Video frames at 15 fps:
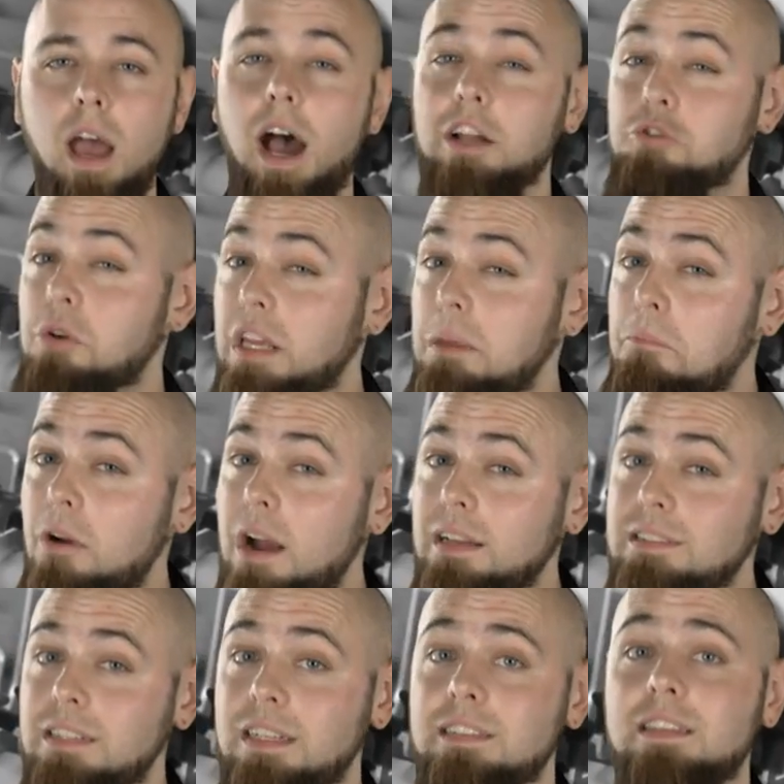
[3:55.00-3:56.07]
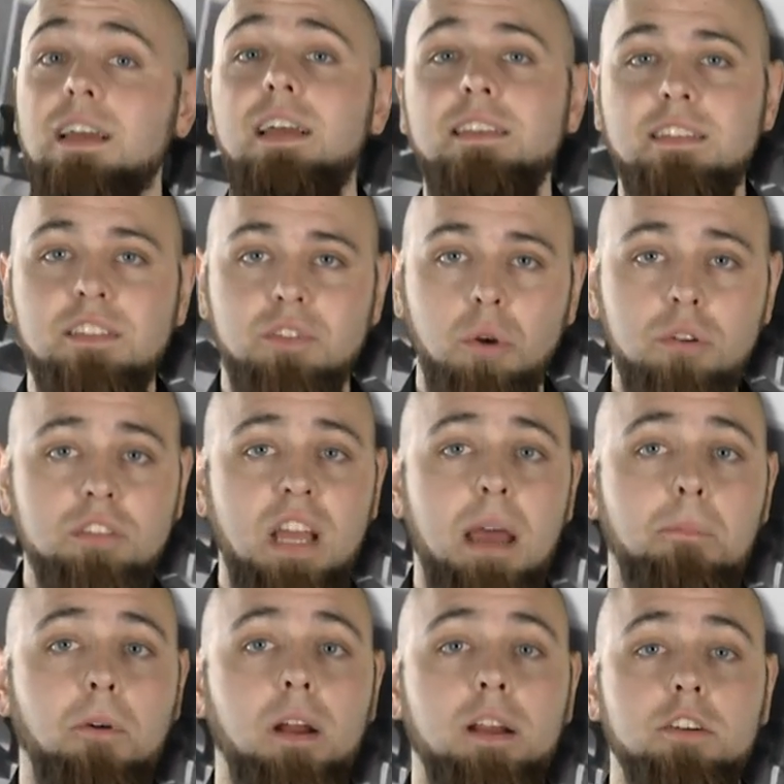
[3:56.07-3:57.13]
A tricky process, since old
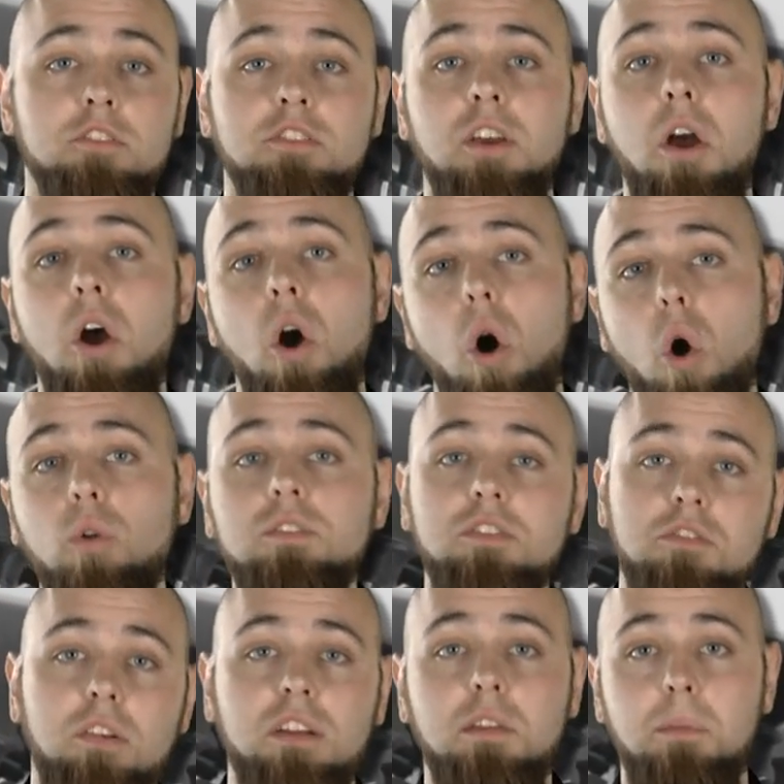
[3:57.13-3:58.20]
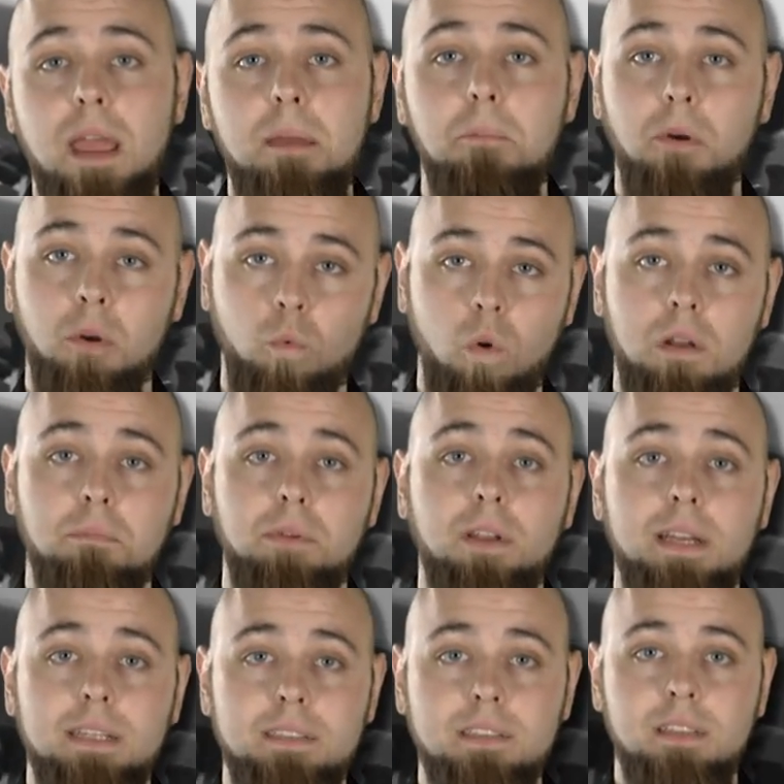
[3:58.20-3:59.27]
typewriters only struck the paper in one
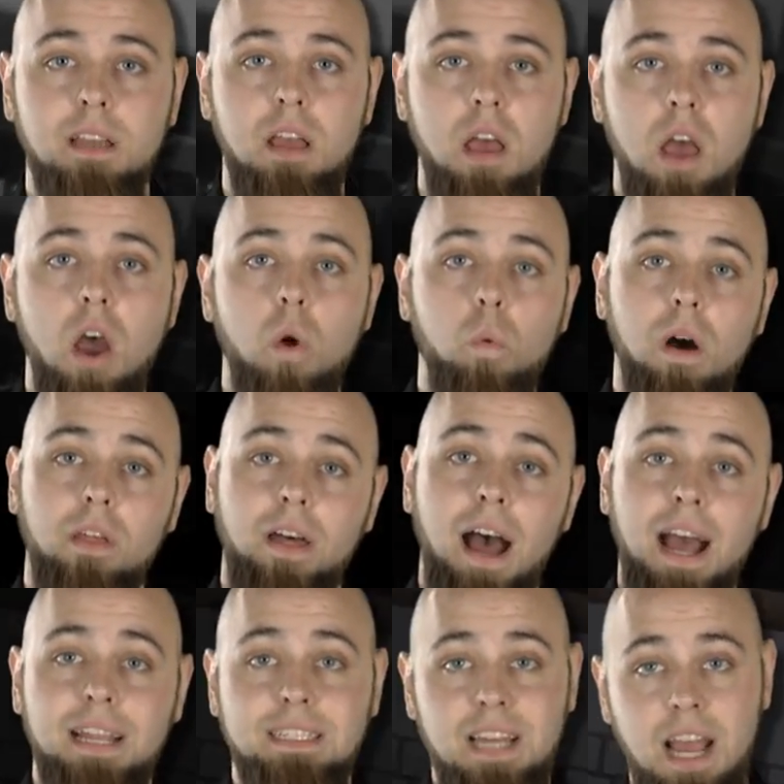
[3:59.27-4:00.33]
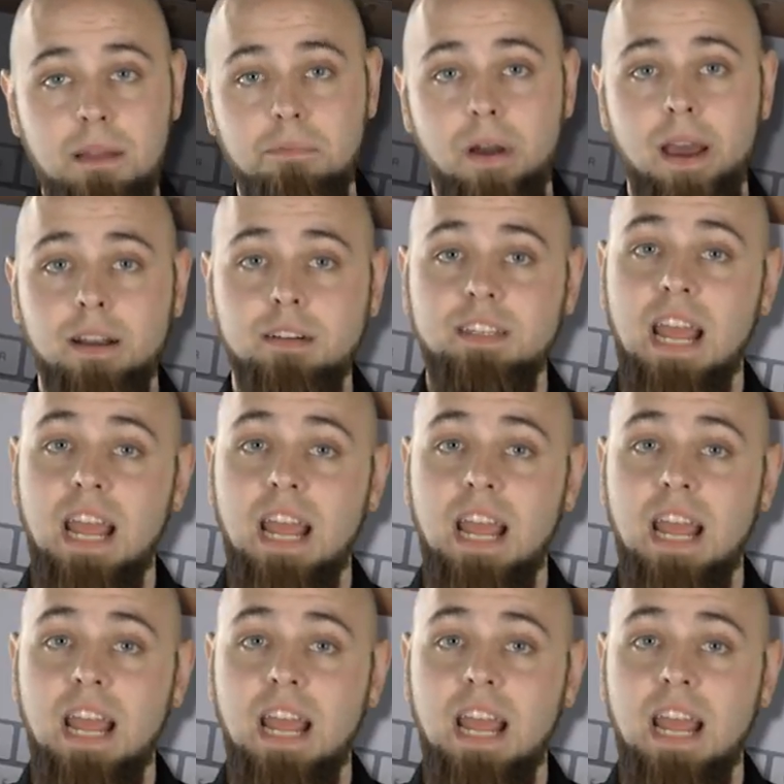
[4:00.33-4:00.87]
place, while the iTypewriter